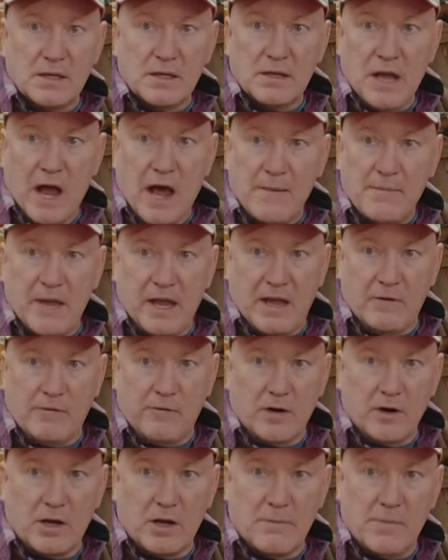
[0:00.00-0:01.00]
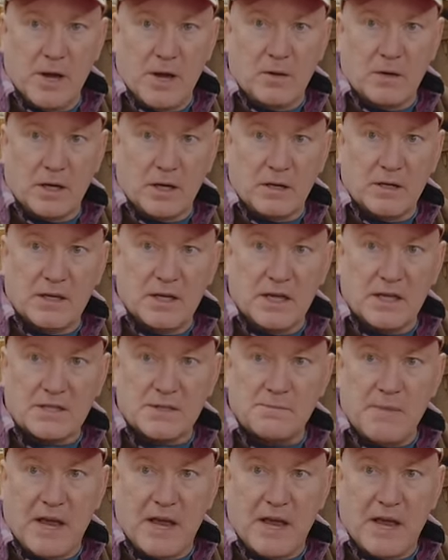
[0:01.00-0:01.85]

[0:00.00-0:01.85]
not made for a Kubota. It's